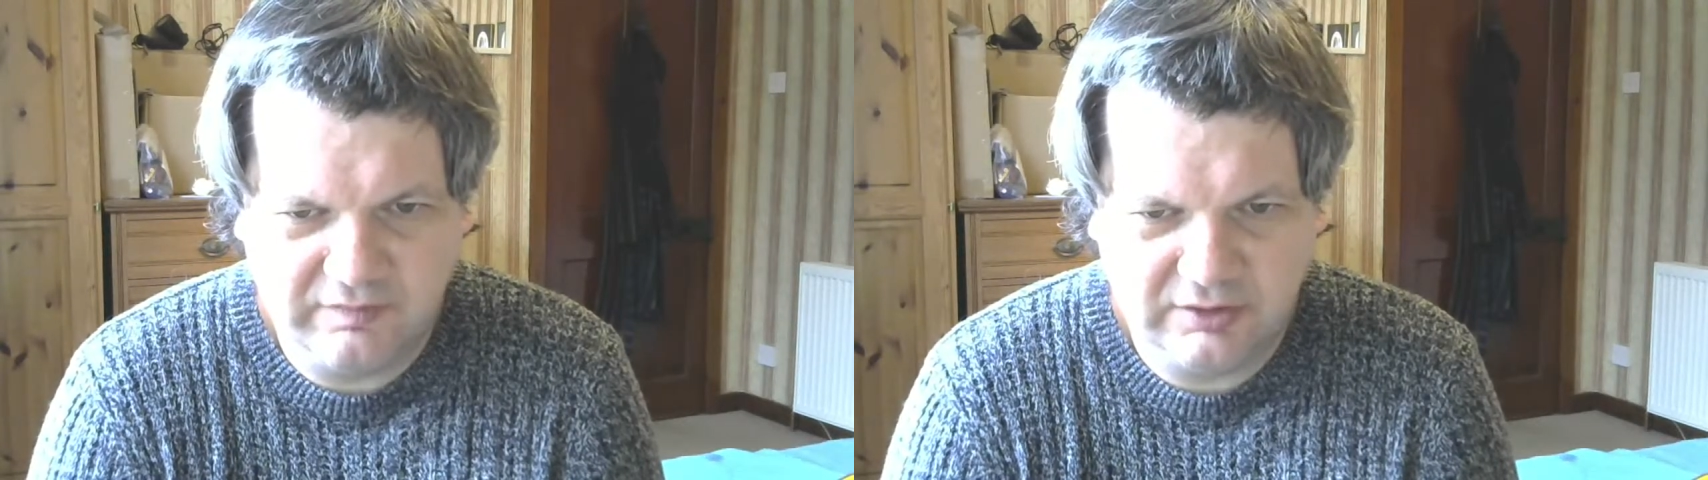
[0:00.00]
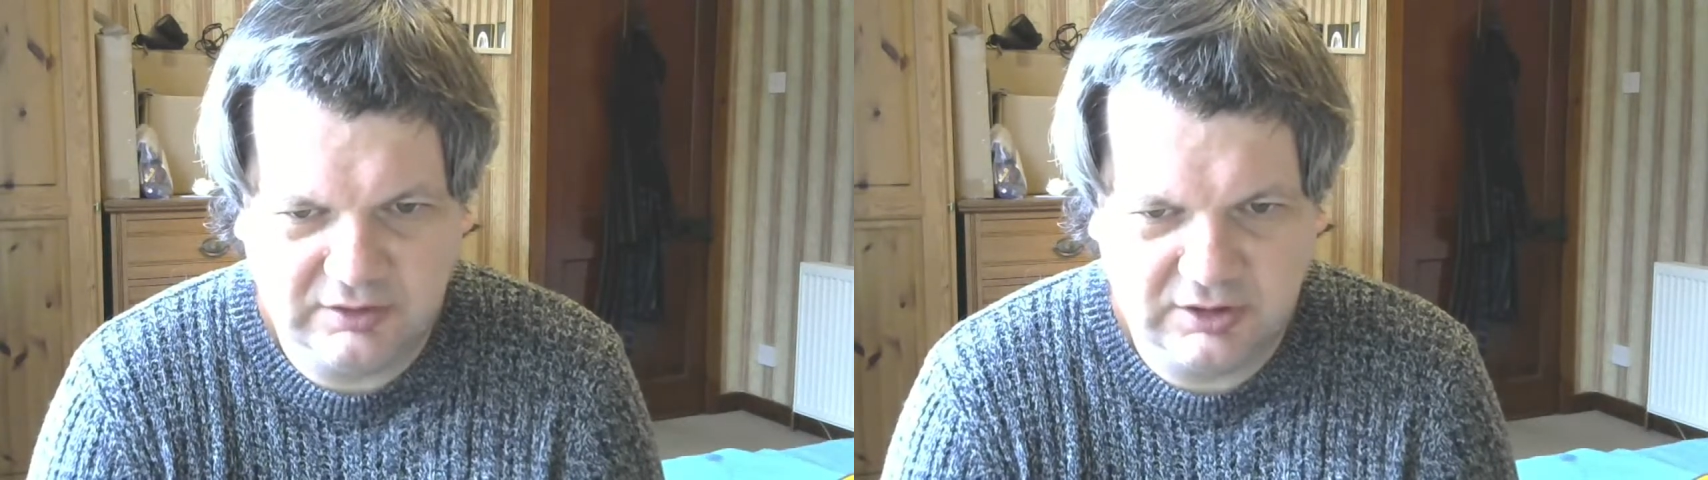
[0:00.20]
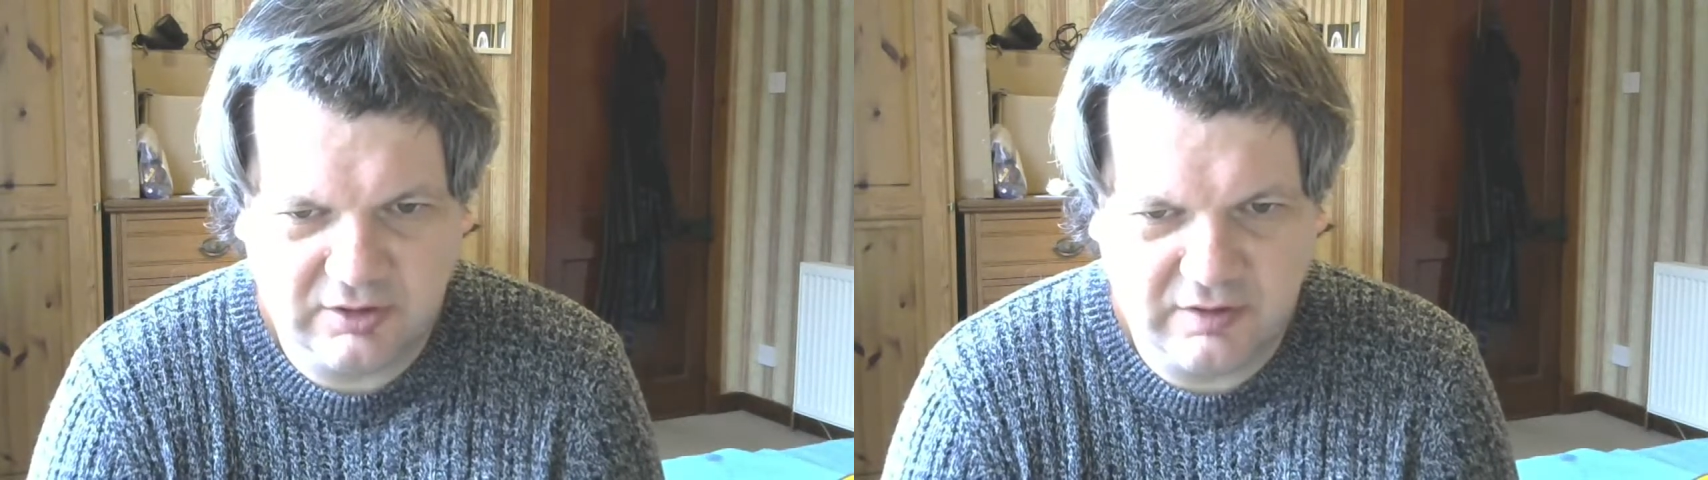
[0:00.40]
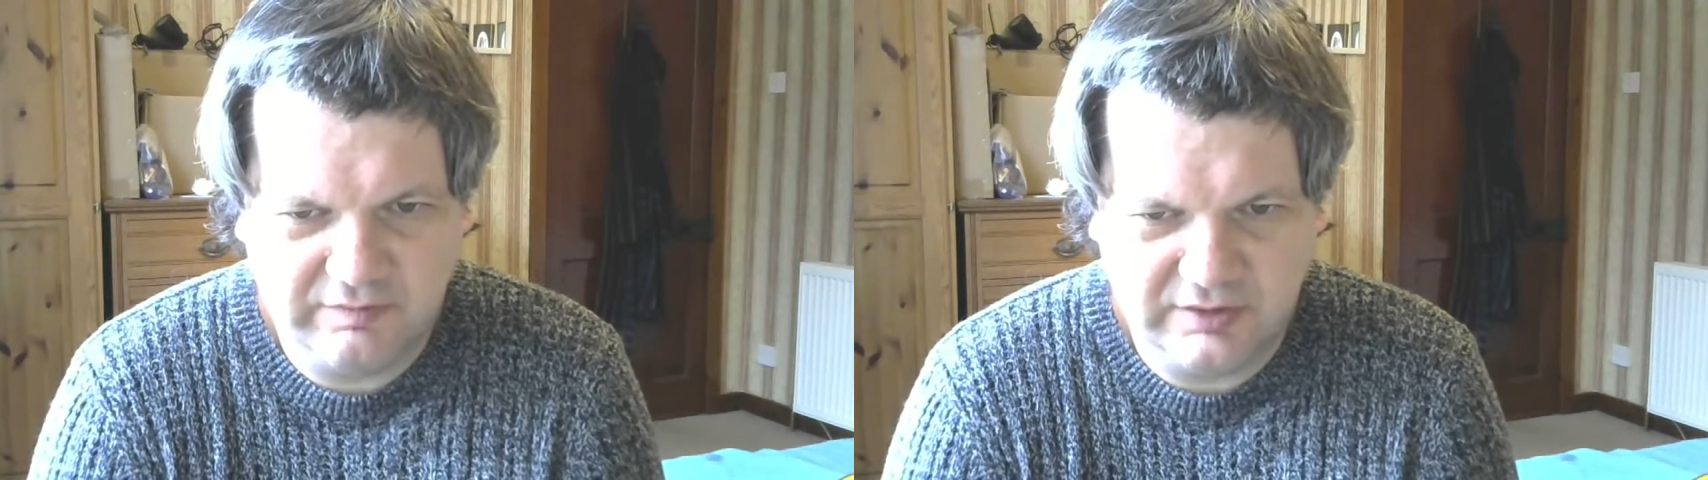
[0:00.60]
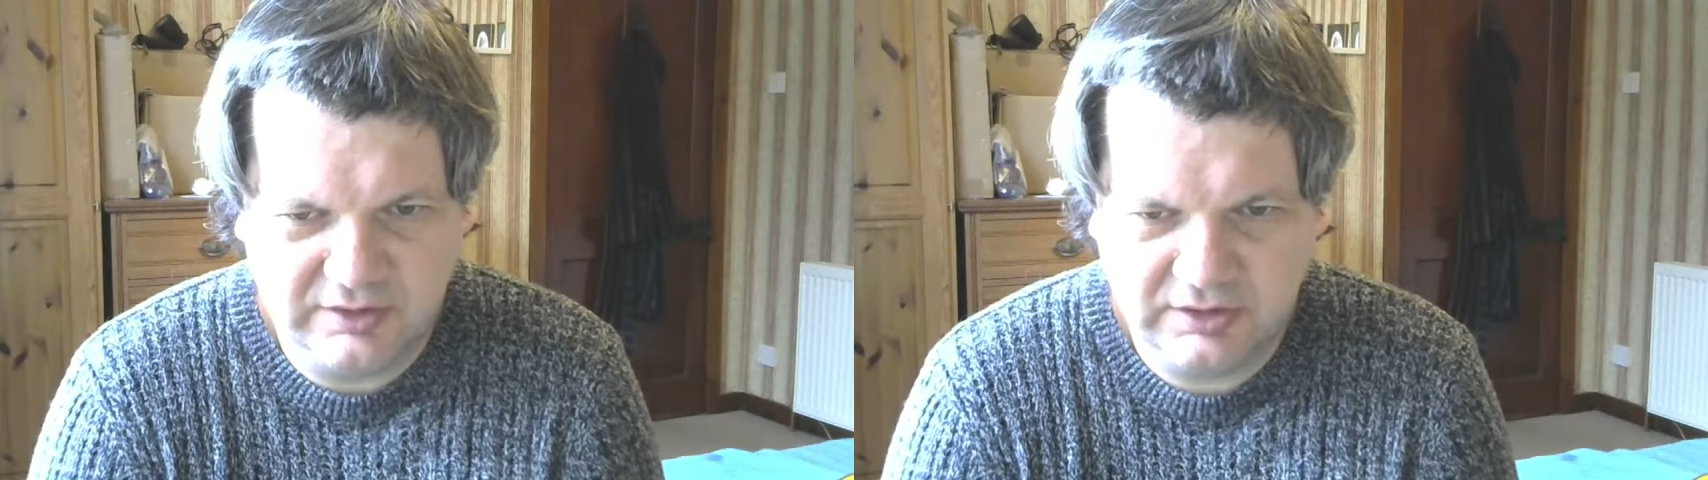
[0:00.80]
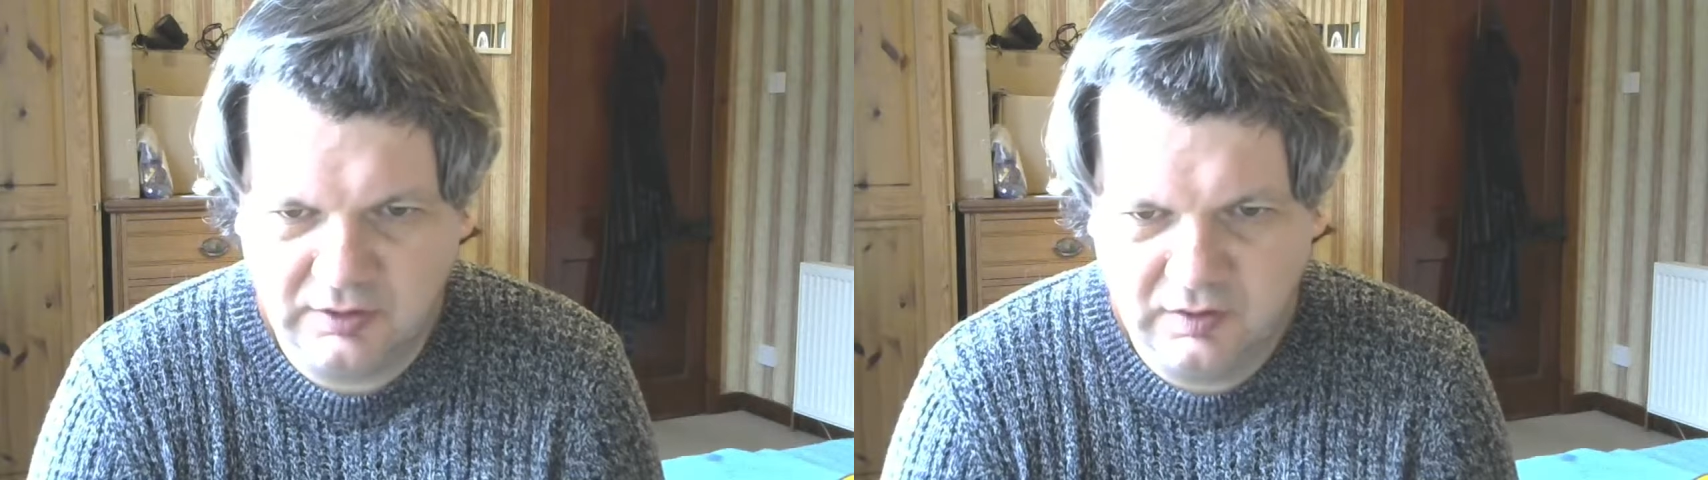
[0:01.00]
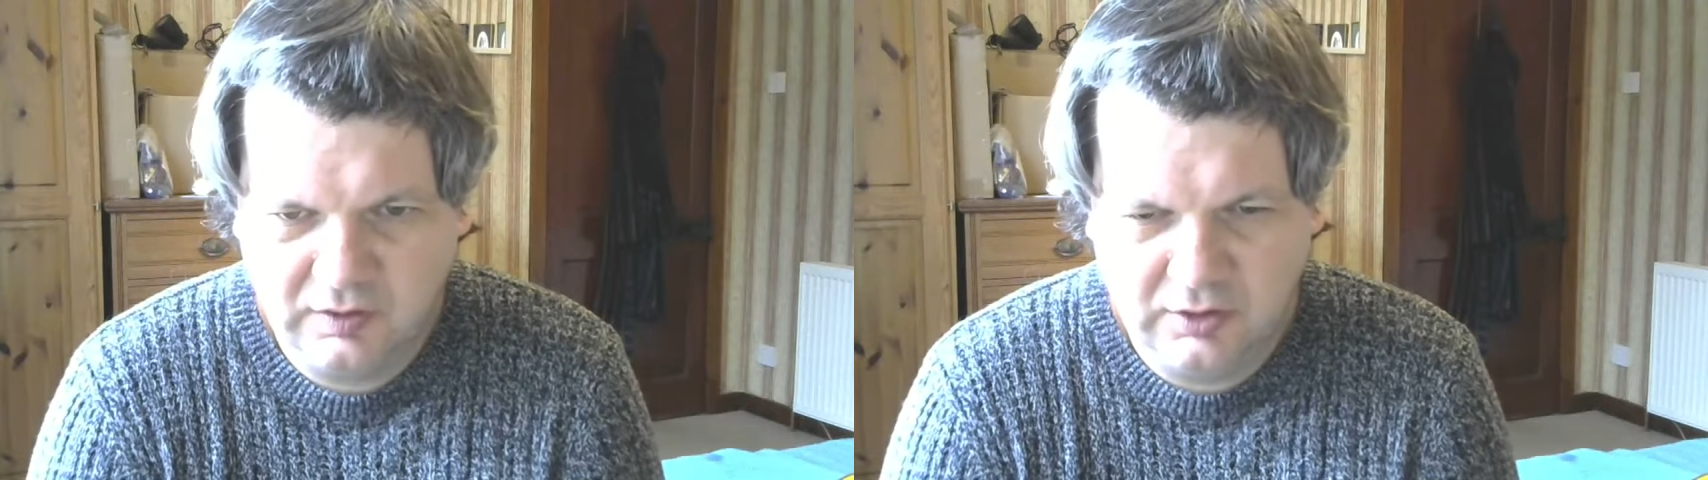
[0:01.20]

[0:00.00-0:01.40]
of photographers